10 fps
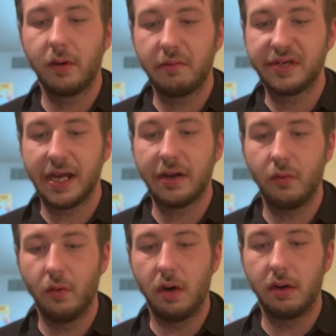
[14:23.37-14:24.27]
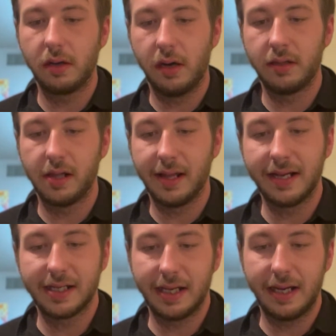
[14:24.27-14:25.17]
taking a walk on the
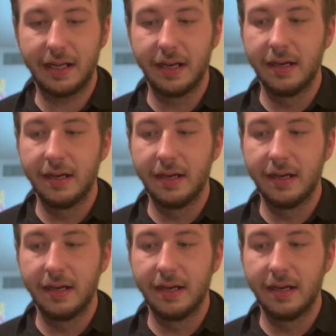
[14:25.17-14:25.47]
lakeside,